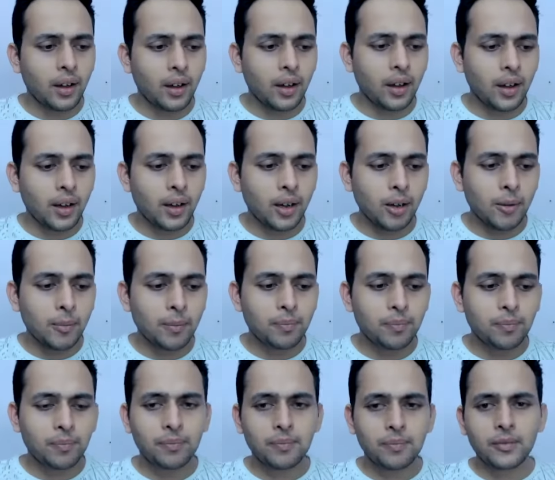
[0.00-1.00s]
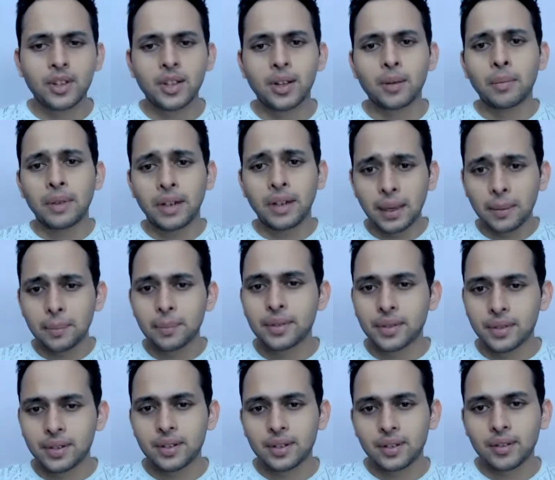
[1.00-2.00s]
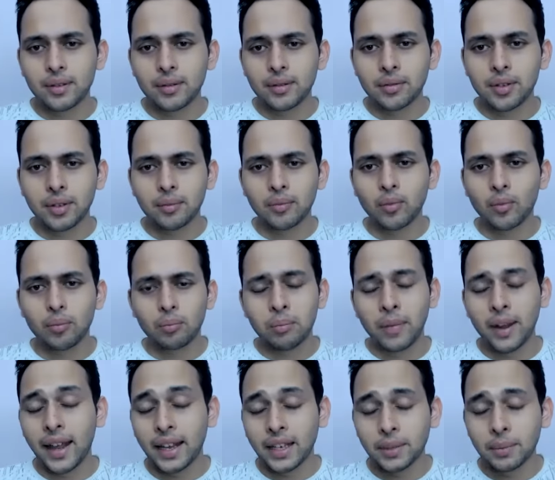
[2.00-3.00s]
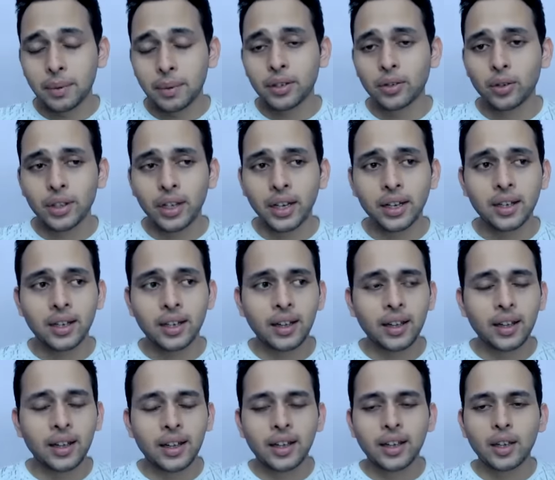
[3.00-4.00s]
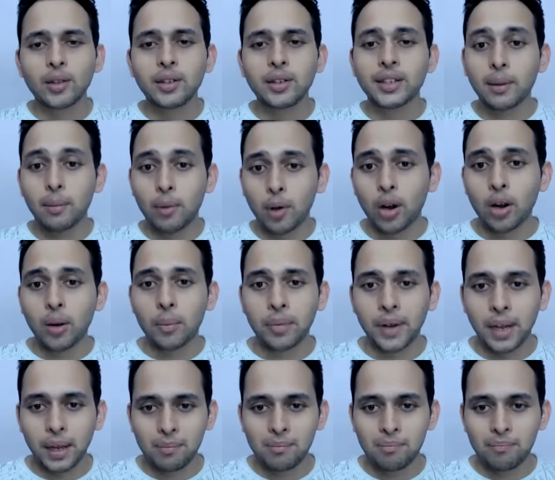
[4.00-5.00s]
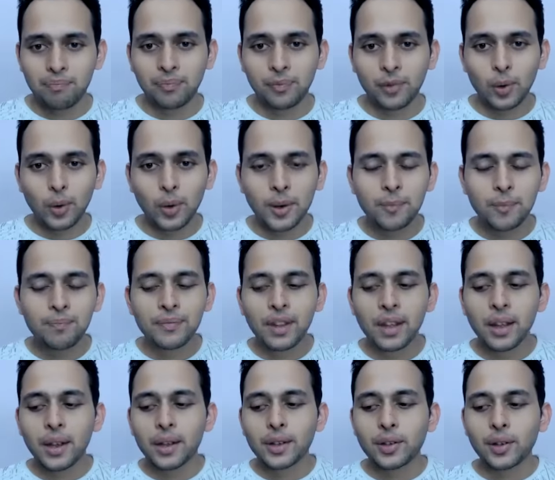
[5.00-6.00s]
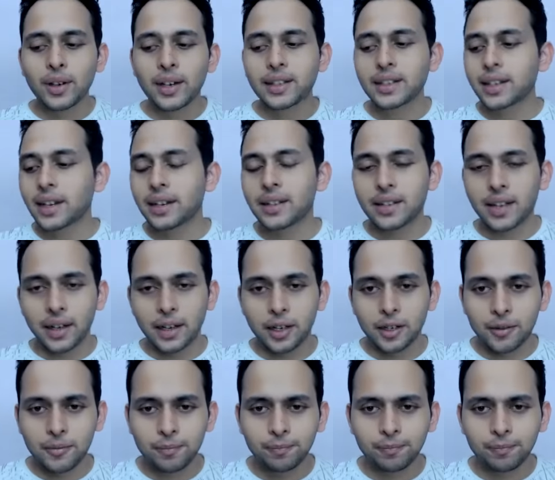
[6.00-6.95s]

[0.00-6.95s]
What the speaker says: uh, some tips, some my experience so that you'll save a lot of time. Cool. So let's get started.